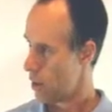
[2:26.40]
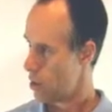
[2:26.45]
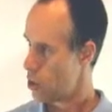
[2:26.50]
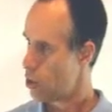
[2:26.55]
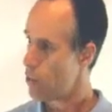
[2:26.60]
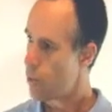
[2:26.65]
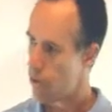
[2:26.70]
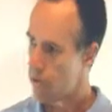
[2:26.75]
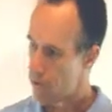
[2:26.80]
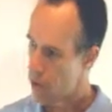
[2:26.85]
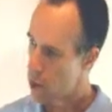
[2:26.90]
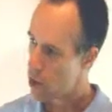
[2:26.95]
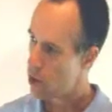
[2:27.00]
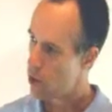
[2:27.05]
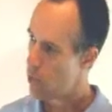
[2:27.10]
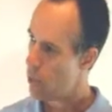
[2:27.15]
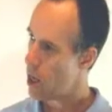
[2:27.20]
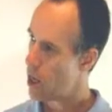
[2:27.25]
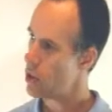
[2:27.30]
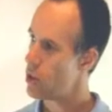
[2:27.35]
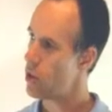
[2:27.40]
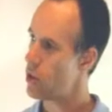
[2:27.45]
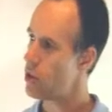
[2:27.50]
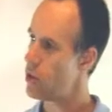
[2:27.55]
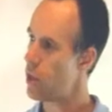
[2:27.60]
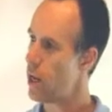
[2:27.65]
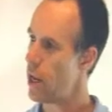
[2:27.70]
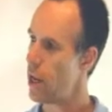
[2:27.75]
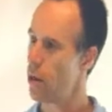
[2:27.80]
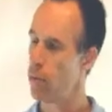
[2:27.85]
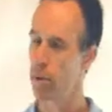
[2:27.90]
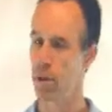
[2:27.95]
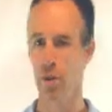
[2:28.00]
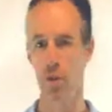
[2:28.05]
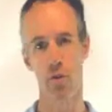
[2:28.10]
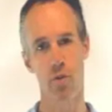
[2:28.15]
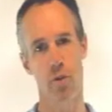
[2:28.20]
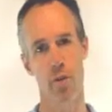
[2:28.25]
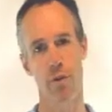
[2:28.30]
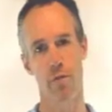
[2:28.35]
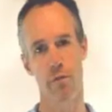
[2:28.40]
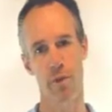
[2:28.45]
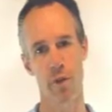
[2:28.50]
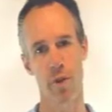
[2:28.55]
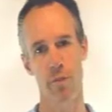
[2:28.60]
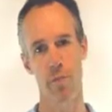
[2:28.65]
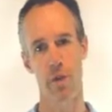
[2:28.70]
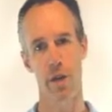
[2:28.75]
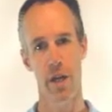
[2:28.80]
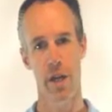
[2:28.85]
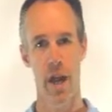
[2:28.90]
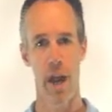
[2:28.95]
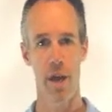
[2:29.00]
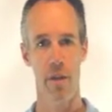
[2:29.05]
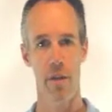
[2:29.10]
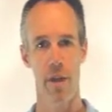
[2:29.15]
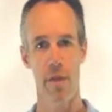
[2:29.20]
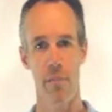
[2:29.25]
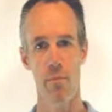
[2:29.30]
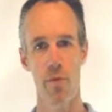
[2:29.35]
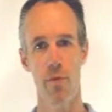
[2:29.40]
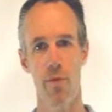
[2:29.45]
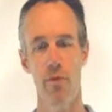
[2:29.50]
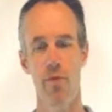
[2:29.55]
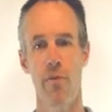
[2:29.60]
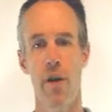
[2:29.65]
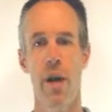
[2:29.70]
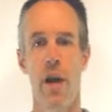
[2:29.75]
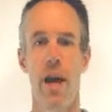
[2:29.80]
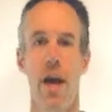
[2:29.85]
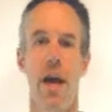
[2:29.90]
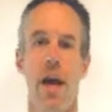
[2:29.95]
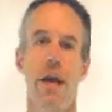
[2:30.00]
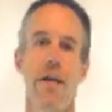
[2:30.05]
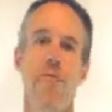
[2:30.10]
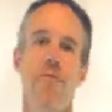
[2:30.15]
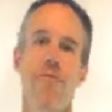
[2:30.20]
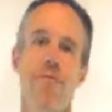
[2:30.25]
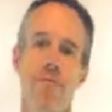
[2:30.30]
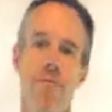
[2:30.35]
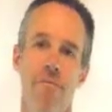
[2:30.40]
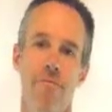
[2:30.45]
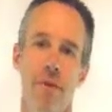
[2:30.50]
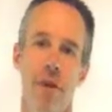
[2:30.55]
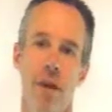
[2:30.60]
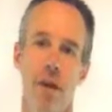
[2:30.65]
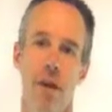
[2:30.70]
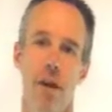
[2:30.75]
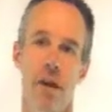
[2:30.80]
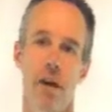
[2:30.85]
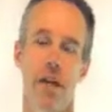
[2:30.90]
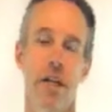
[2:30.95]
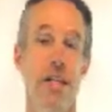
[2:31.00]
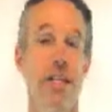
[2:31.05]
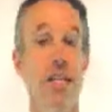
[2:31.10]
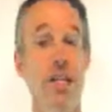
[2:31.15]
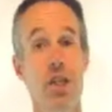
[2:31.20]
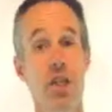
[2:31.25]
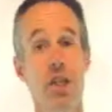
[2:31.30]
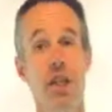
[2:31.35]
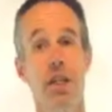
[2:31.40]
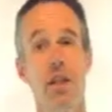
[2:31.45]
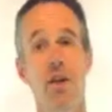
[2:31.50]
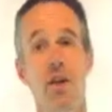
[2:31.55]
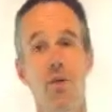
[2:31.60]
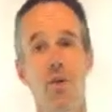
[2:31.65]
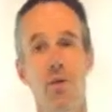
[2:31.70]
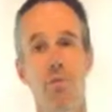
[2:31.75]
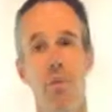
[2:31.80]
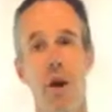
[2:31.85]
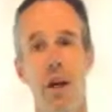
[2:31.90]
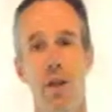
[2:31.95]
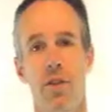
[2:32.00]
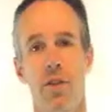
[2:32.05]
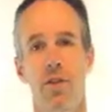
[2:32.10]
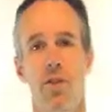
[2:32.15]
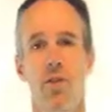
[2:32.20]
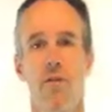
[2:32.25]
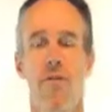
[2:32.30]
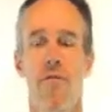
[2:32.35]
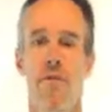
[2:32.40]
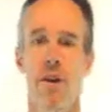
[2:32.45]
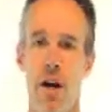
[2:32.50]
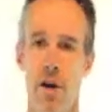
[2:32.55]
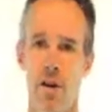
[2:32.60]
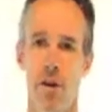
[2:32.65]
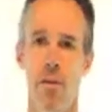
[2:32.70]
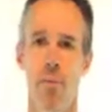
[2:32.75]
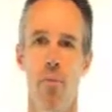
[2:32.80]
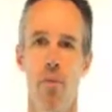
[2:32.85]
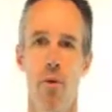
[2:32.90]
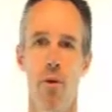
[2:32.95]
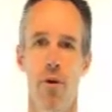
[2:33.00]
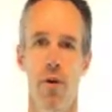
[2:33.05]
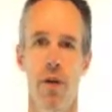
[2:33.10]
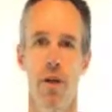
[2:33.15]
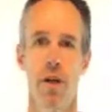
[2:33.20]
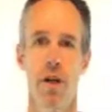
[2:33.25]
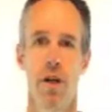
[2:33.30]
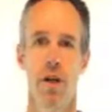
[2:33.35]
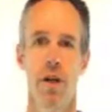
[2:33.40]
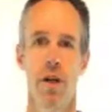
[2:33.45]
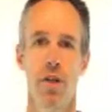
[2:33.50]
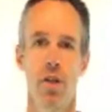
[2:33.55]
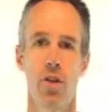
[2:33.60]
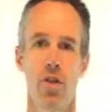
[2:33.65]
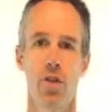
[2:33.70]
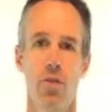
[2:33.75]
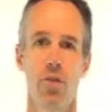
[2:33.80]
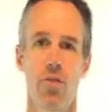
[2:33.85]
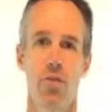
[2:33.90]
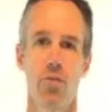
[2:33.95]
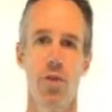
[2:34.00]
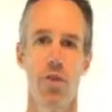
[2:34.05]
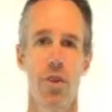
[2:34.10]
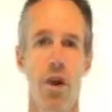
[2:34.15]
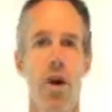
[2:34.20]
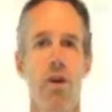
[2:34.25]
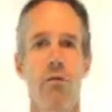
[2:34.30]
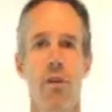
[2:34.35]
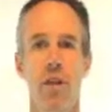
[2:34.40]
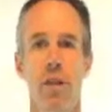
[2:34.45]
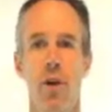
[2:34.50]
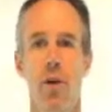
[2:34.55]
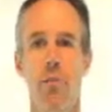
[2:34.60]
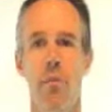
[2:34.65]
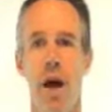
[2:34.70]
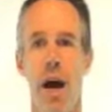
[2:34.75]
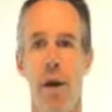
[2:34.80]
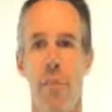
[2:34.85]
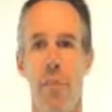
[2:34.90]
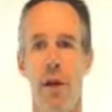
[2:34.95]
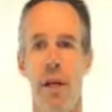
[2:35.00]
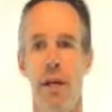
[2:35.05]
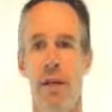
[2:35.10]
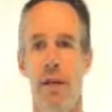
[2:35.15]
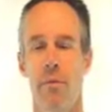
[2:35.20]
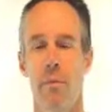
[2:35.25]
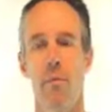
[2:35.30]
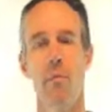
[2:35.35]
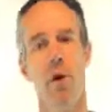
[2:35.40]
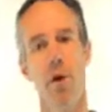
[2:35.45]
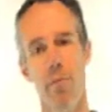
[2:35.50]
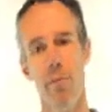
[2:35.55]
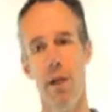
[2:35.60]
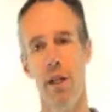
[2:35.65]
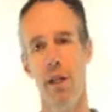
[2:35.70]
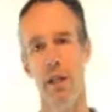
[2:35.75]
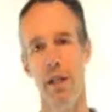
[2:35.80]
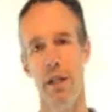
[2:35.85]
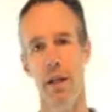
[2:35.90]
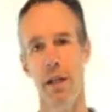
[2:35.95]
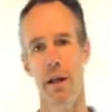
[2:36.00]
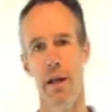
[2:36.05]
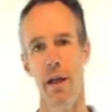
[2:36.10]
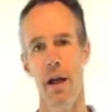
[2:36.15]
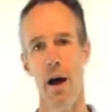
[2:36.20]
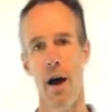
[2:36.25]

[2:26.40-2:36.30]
superficial muscles that help control the vertebra and how they move. And conditioning those muscles are very important to resolving low back pain permanently.